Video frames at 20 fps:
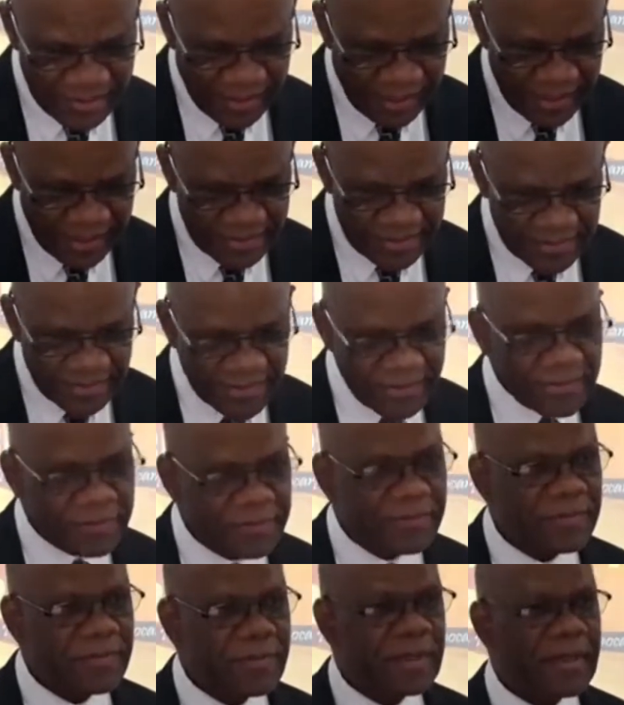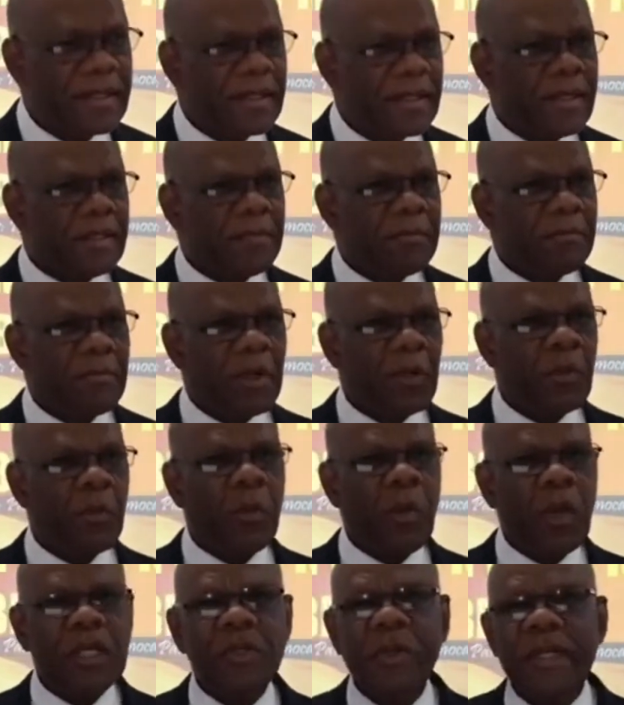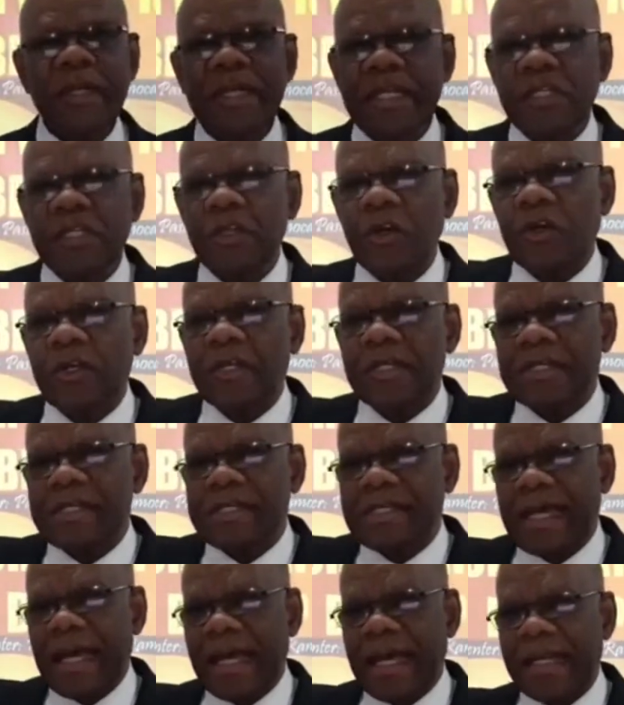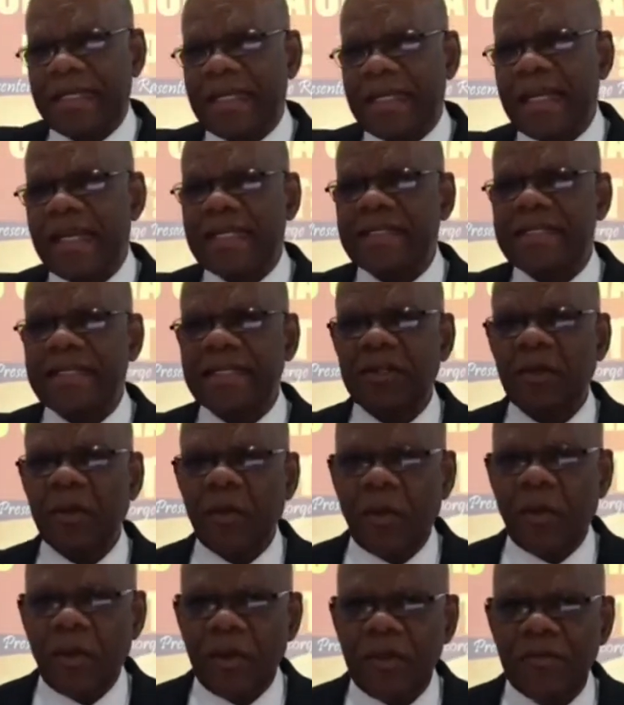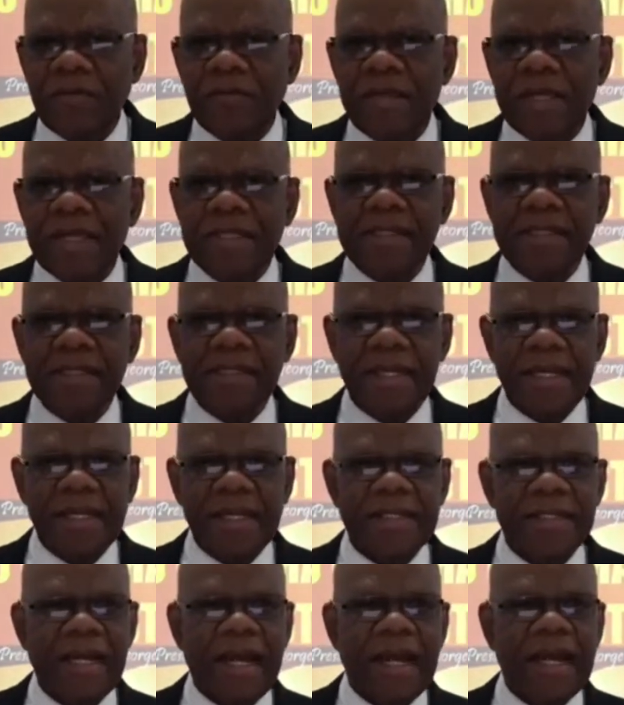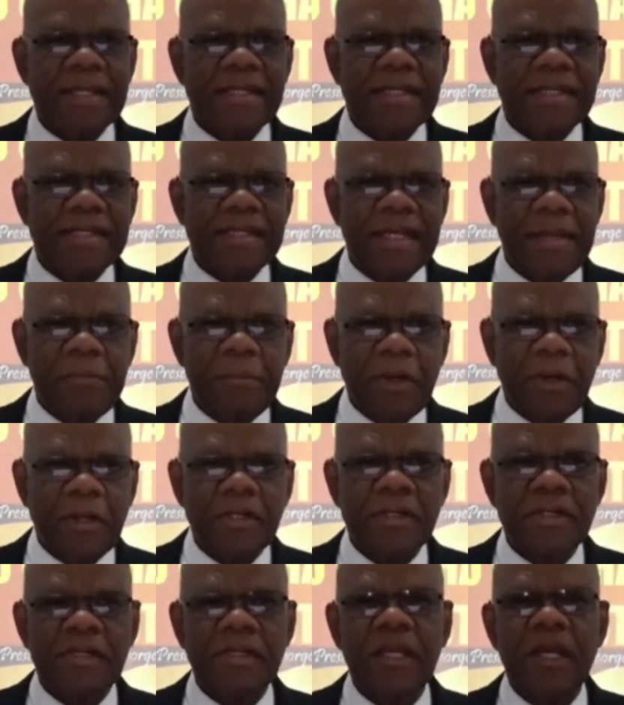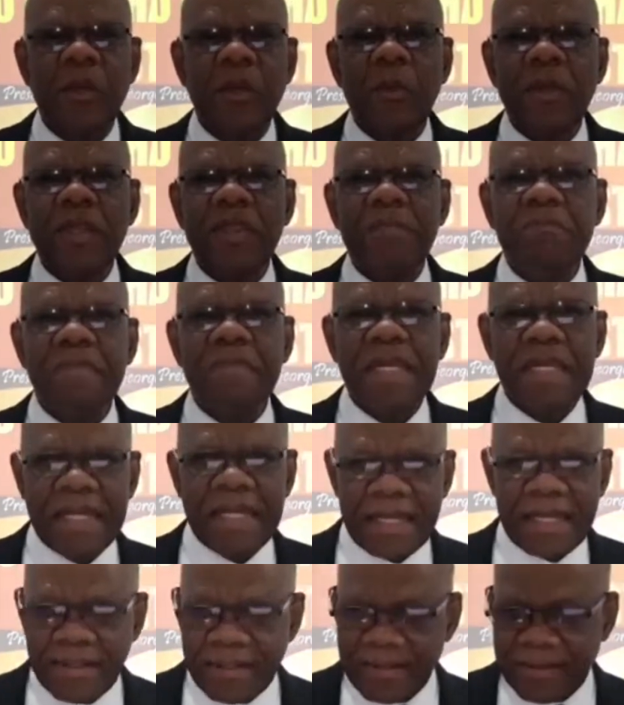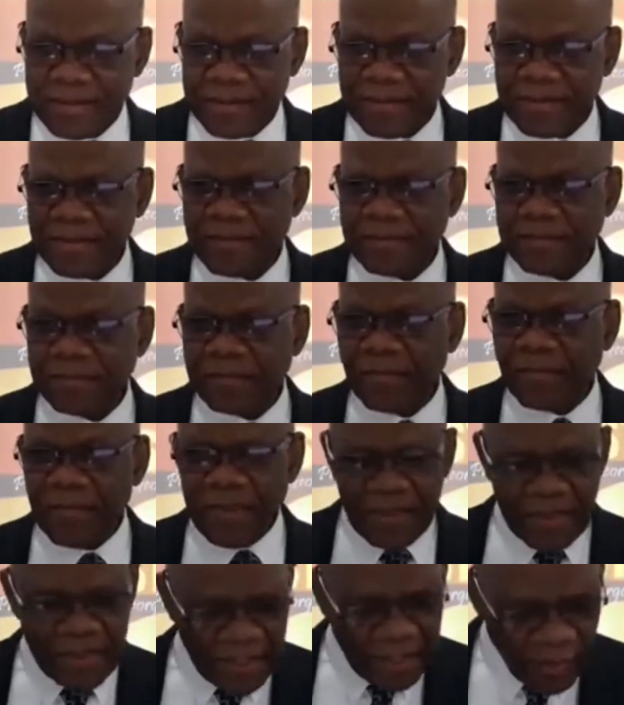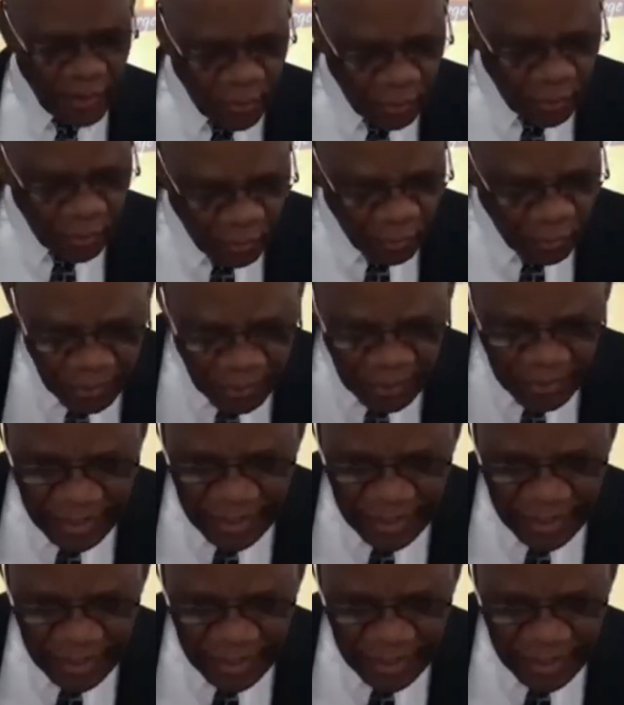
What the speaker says: that. But what we need to understand is that all of these things are symbols with meanings. They all